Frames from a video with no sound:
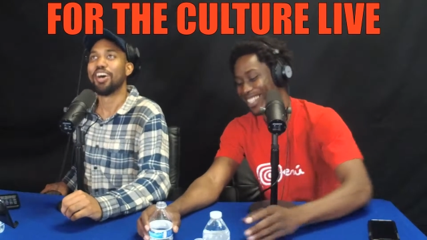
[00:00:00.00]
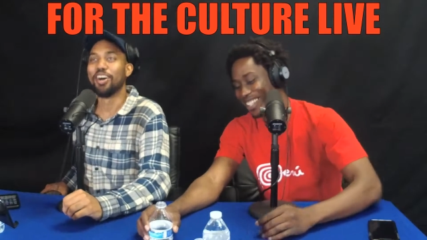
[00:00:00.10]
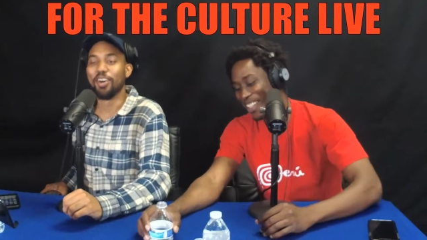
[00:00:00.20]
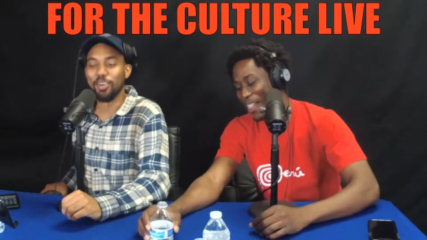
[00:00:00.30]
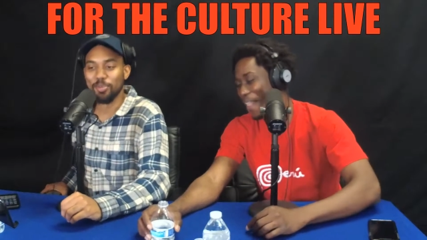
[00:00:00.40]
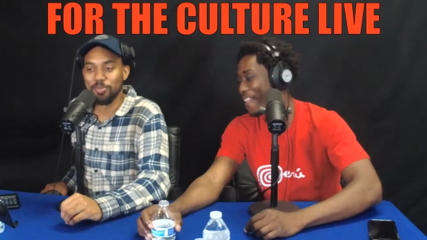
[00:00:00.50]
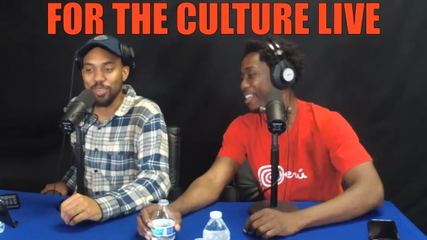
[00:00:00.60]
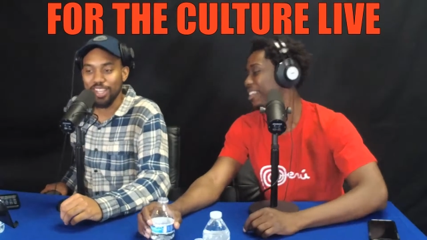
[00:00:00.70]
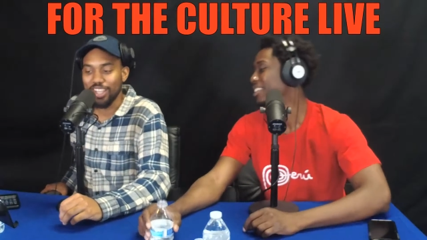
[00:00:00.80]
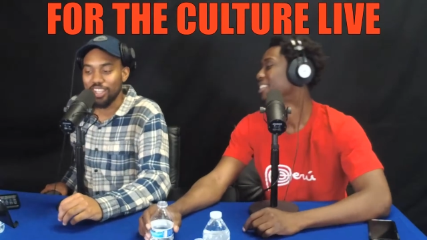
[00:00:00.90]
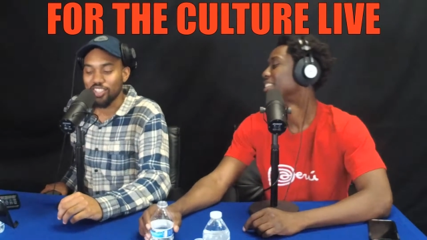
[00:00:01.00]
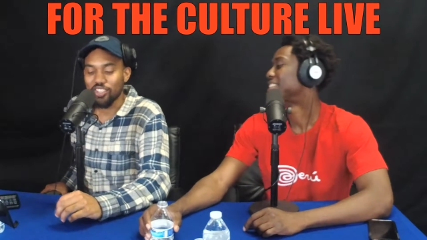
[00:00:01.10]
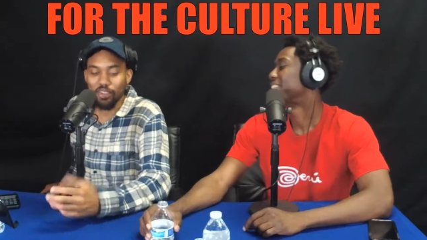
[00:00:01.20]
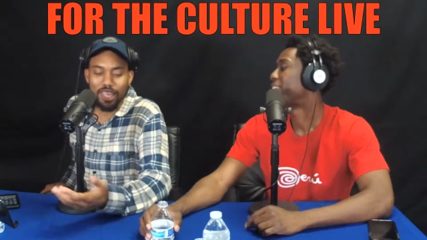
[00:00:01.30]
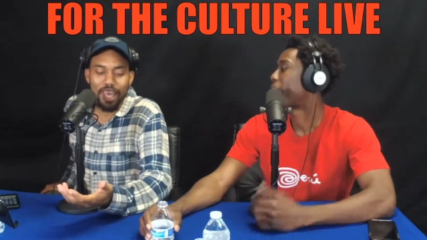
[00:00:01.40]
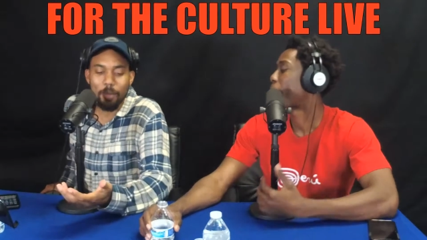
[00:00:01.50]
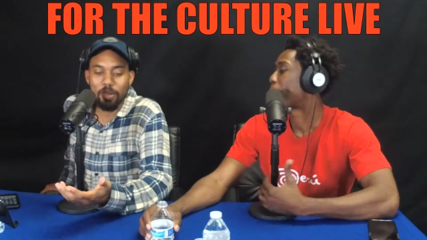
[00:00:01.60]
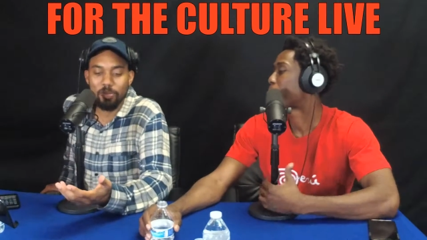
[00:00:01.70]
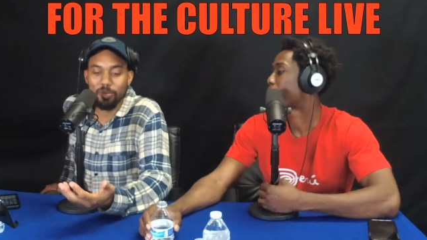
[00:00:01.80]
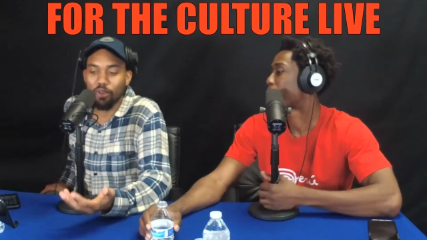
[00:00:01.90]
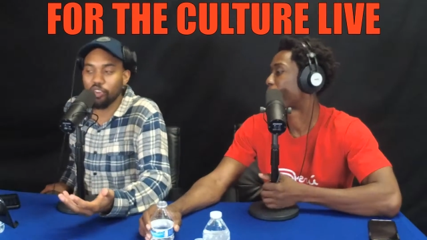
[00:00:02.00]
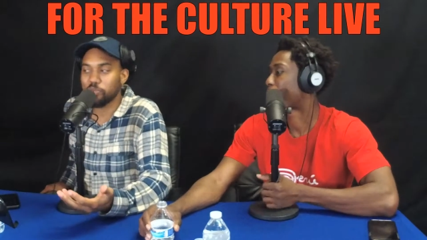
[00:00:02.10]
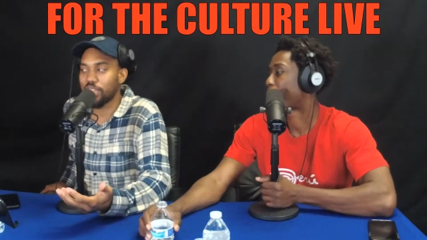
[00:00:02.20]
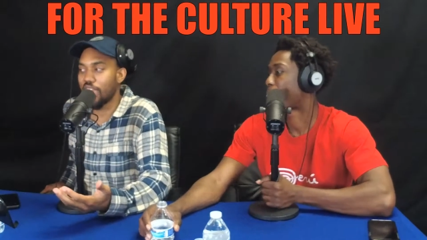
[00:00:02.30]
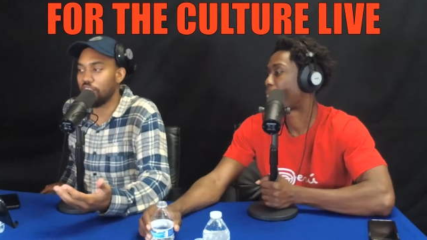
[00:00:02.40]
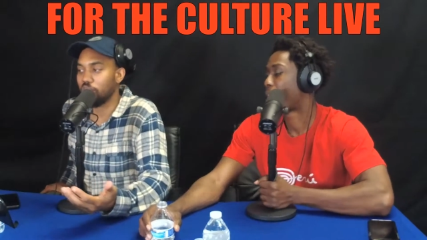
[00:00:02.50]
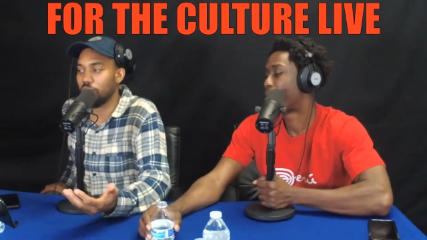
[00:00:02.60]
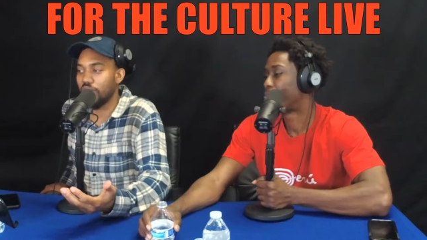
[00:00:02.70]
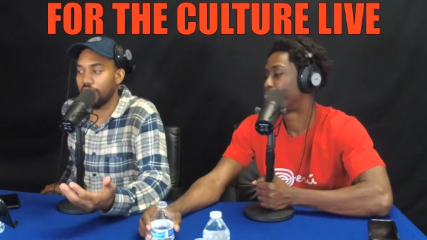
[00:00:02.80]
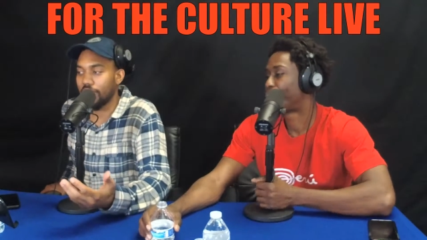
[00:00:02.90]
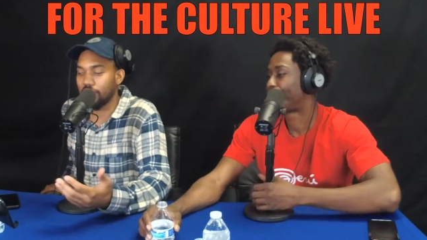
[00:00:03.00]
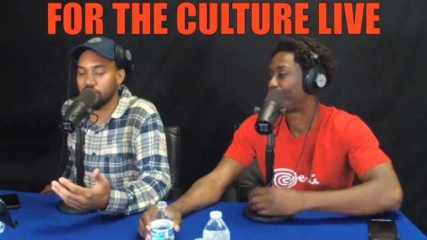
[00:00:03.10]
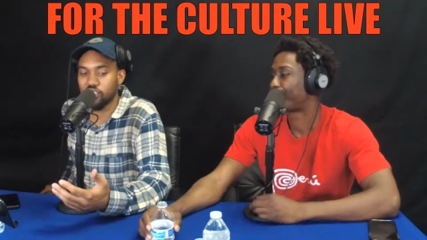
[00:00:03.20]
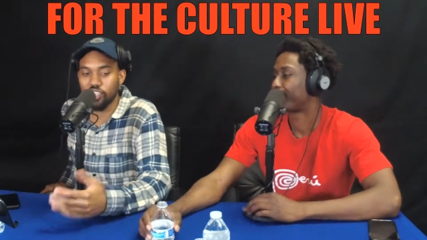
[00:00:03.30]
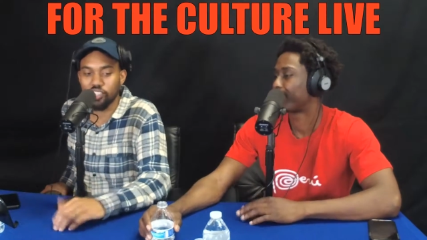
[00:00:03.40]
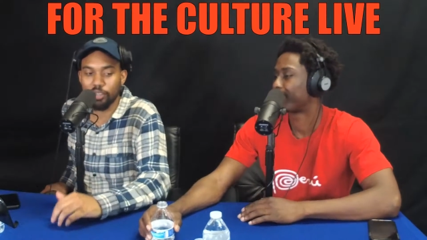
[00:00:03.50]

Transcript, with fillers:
Speaker 1: um, so yeah, I mean, people always been kind of doing that, like in silly.